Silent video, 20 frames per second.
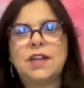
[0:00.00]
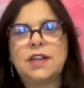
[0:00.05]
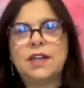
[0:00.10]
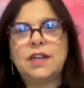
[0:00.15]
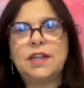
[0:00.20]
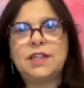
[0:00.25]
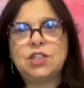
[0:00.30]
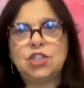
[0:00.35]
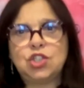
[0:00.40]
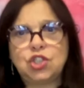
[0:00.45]

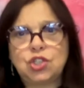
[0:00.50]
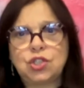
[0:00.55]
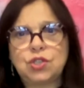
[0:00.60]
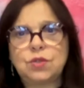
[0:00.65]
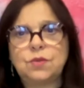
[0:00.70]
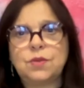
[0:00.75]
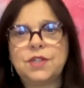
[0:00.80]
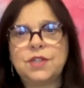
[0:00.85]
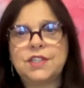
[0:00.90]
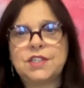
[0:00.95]

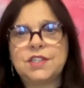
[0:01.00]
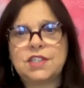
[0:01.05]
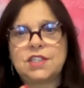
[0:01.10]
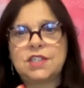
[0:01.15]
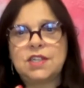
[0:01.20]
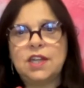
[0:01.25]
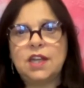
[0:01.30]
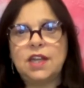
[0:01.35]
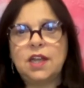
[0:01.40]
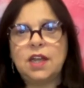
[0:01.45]
intuit,
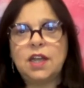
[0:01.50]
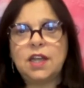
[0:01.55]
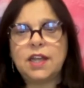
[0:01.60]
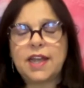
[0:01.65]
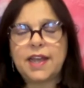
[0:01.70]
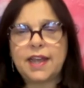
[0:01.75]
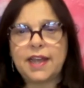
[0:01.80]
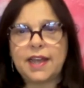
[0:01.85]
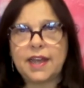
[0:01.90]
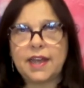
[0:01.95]

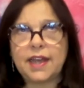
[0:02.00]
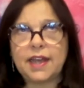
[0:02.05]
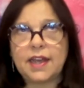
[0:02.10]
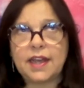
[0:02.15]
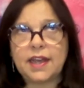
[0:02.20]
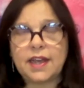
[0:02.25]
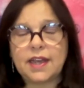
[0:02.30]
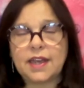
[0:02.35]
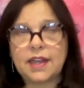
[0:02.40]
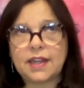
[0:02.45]

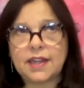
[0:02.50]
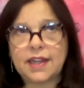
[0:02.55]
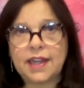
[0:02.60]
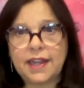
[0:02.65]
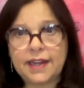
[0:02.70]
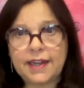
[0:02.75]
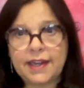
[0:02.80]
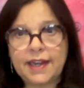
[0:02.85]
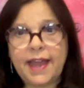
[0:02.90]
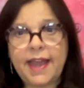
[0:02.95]

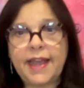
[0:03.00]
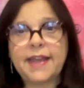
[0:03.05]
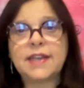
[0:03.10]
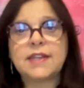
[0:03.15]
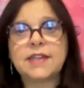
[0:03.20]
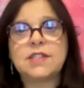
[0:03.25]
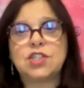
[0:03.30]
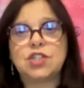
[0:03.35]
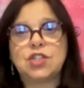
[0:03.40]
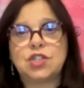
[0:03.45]

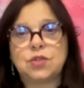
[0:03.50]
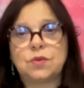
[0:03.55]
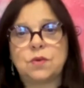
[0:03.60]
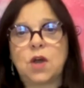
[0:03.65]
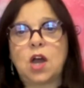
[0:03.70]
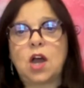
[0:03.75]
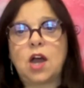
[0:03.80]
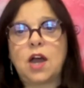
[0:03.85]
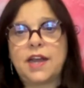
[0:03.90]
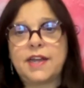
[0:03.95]
connect to
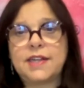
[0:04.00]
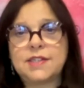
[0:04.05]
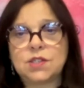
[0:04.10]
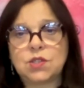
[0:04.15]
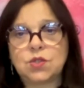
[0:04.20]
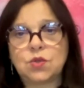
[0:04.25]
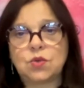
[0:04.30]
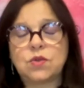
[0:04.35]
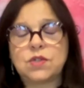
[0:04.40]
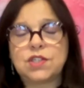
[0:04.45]
a higher
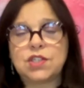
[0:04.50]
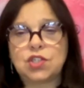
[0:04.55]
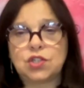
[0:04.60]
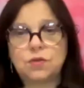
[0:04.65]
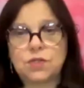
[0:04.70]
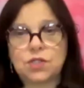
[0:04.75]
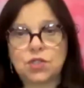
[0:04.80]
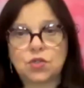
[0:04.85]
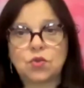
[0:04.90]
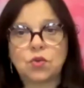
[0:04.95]
source,
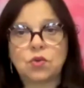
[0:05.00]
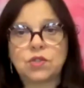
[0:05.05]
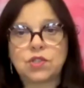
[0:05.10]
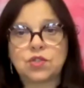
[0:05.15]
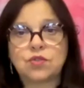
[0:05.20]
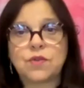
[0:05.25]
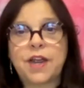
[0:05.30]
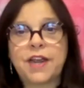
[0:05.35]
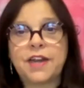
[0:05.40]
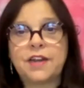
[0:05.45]
to a source
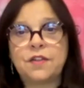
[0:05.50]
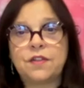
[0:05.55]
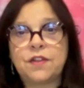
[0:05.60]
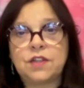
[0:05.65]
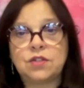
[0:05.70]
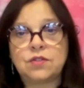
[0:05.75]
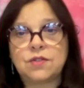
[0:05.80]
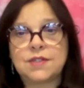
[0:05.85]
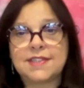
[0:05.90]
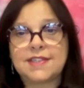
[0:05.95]
greater
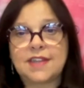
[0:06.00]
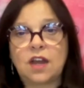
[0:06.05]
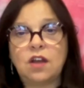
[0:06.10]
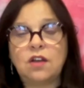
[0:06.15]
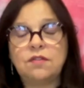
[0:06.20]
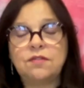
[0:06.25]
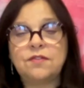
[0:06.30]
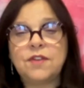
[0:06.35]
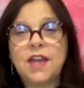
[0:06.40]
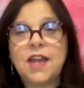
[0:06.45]
than
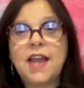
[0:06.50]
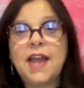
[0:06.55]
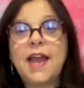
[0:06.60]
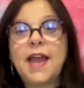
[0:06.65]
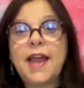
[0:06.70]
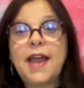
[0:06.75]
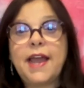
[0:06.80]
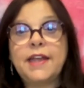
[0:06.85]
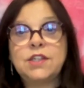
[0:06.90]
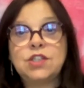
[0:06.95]
yourself.
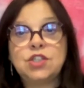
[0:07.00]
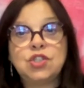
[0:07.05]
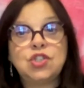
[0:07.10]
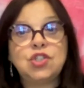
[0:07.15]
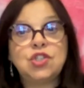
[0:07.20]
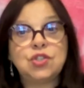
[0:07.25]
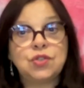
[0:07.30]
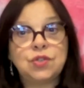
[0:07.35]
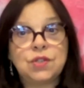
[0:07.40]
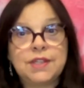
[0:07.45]
And you
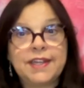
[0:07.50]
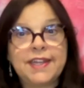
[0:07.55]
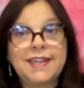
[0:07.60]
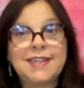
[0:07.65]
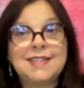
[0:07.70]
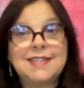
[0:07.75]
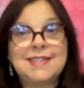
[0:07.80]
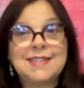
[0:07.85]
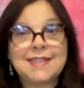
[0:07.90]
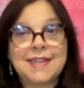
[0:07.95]
do
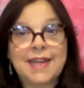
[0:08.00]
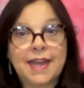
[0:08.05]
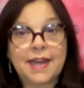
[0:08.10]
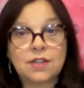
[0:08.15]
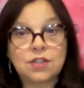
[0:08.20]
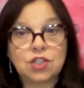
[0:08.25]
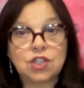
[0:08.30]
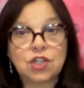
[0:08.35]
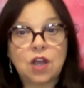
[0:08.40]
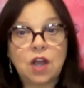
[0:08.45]
need
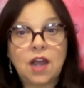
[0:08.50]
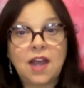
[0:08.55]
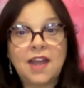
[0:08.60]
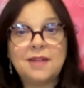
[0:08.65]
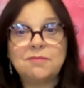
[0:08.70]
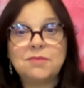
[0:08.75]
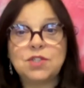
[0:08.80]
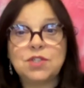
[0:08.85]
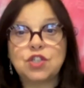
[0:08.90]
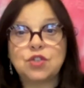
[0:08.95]

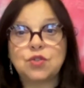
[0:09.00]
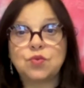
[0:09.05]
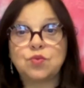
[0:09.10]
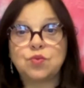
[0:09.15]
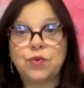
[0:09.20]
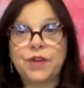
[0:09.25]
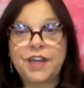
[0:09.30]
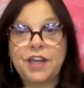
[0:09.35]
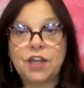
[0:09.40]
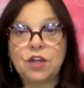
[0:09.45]
downtime to
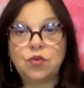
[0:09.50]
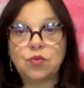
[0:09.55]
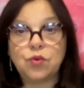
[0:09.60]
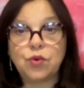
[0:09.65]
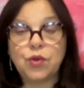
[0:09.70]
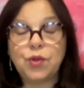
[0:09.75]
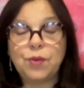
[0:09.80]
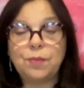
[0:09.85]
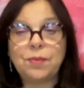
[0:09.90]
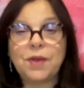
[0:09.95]

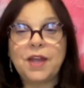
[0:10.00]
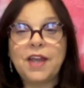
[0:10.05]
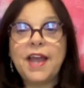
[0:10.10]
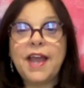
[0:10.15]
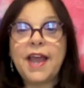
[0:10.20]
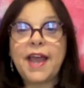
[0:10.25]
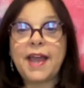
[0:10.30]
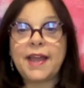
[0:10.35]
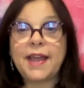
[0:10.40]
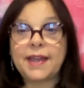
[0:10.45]
regroup
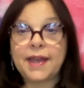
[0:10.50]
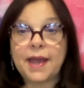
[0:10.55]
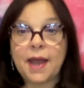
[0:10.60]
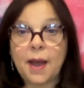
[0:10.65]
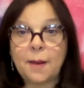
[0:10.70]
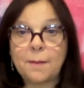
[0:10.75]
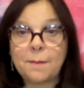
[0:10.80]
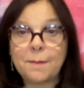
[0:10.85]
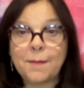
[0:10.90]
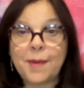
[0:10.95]
and
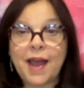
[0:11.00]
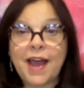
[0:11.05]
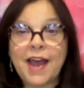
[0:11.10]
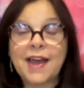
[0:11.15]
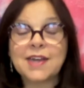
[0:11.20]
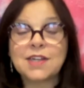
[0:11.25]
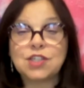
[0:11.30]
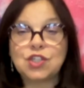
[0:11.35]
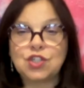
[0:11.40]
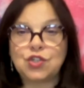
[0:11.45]
come
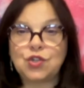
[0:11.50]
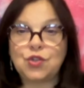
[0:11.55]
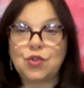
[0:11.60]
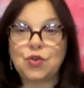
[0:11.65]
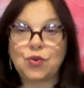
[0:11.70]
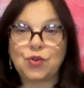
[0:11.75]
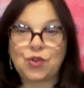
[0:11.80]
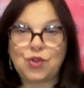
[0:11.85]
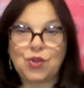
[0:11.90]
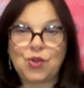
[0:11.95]
back to
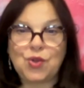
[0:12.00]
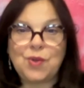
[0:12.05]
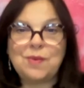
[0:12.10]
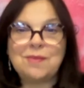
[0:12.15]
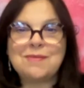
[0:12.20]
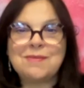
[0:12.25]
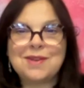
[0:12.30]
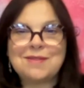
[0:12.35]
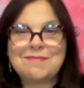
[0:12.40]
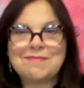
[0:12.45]
your
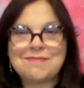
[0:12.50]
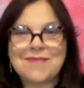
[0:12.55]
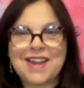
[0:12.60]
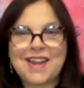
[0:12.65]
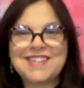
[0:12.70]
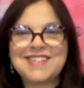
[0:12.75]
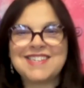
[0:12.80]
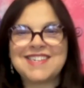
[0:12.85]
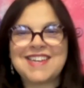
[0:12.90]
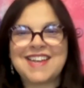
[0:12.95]
human,
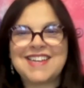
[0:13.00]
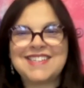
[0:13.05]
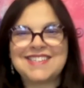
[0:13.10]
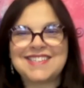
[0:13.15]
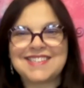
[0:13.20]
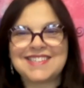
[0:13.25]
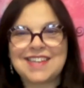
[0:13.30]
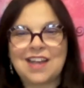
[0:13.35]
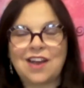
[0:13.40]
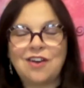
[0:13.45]
mundane
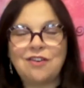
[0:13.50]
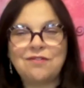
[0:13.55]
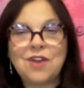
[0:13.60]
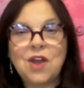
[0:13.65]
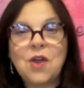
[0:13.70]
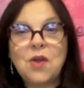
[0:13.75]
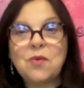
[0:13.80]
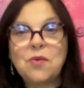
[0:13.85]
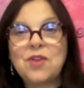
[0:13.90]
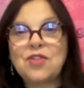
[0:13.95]
self
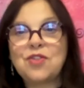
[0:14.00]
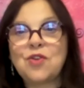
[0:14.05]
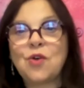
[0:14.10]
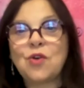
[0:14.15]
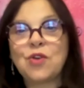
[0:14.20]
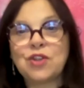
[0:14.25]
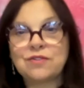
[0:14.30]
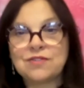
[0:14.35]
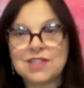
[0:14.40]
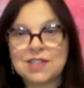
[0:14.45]
with
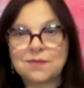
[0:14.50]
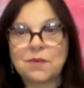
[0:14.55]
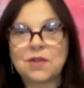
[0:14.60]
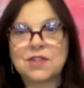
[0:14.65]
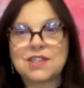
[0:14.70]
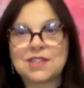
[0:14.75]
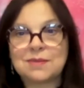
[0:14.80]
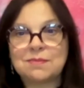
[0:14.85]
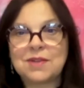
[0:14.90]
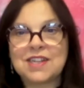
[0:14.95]
all your
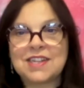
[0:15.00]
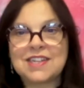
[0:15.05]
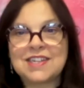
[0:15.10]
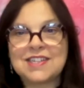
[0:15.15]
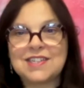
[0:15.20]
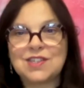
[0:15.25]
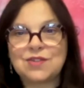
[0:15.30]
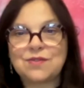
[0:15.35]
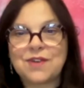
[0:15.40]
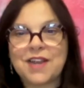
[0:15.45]

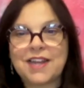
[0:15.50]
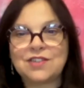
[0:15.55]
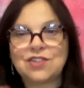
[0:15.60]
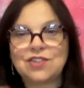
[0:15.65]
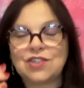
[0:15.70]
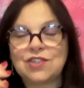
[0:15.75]
responsibilities around you.